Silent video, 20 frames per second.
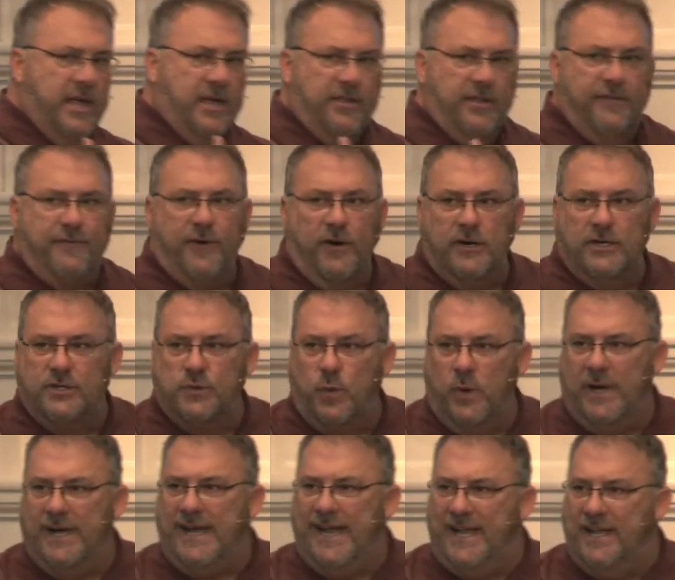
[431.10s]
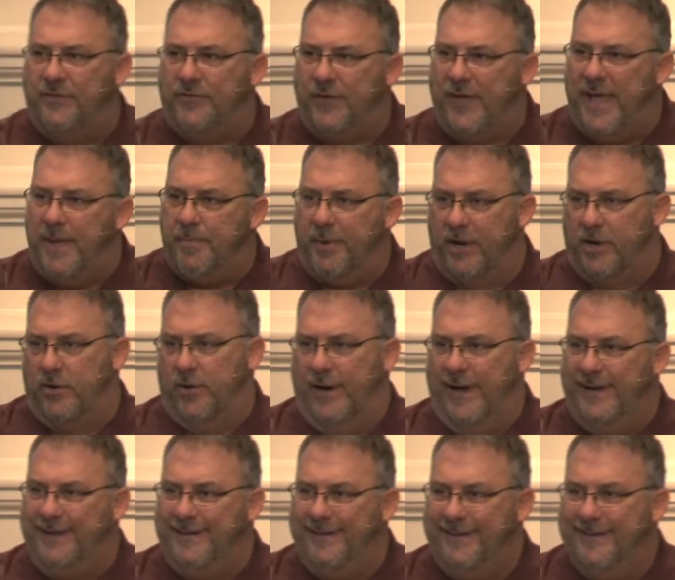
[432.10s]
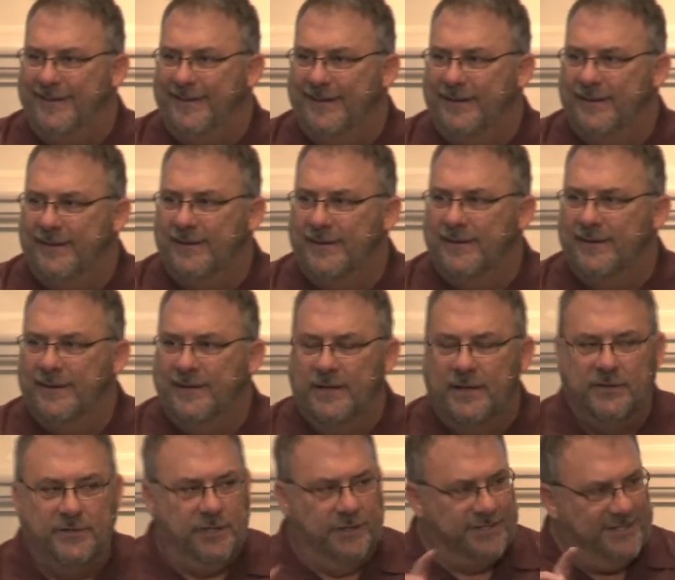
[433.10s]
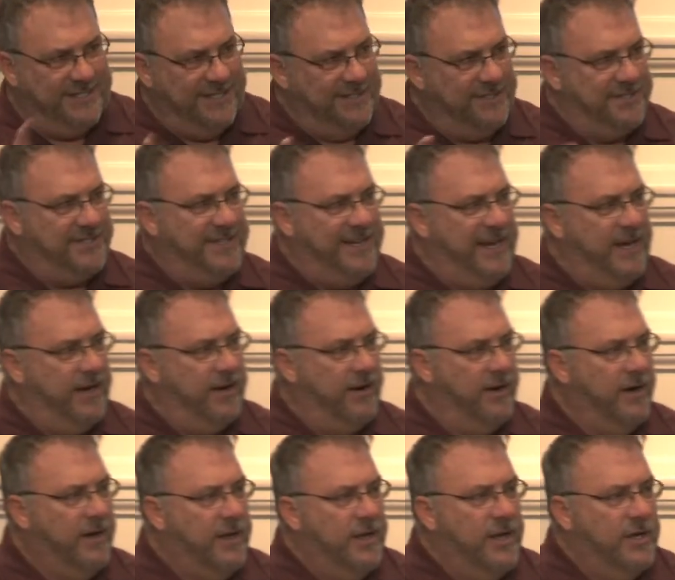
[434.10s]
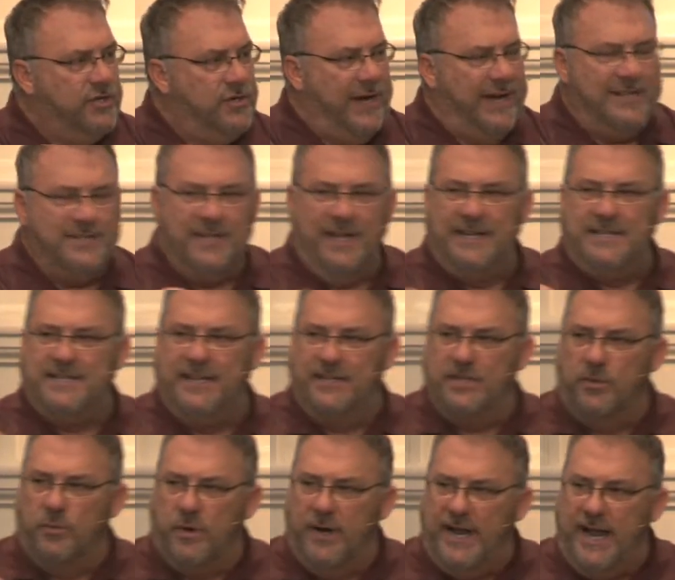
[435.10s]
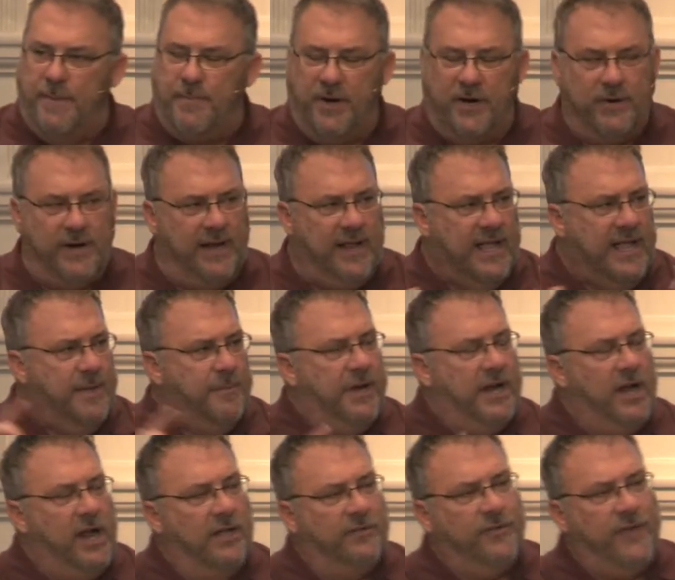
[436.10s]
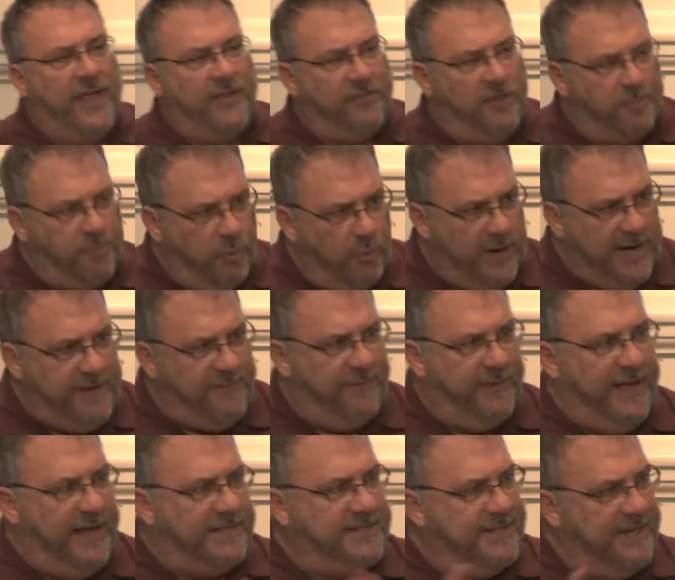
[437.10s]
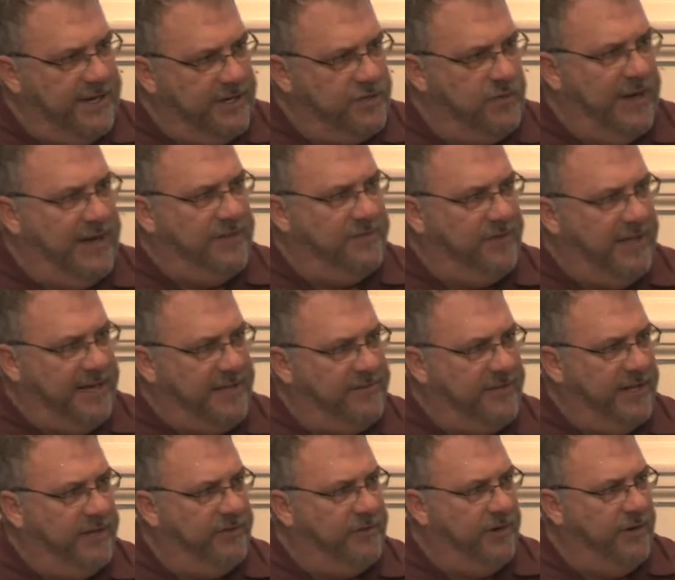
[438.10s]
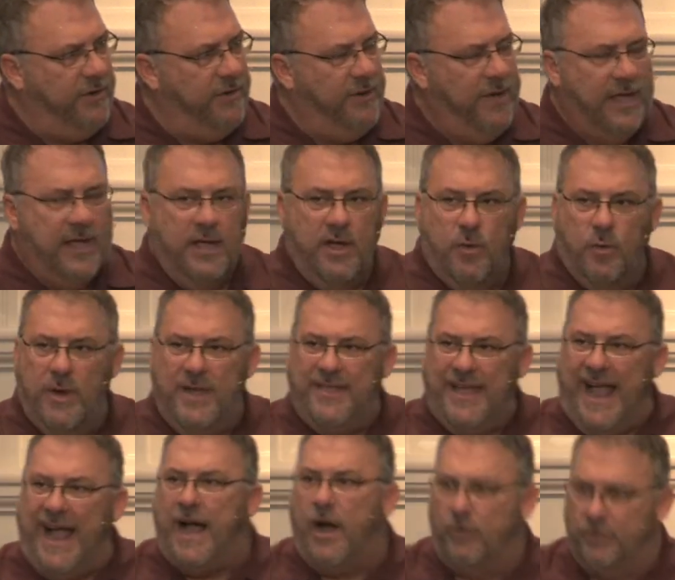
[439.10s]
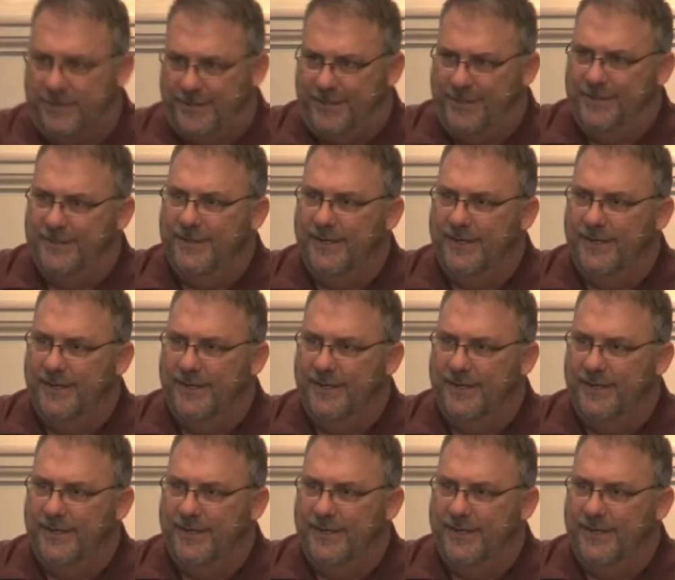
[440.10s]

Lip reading: The first one is hypocrite. So sincere translates into the word hypocrite, but it also has a prefix that it translates into, without.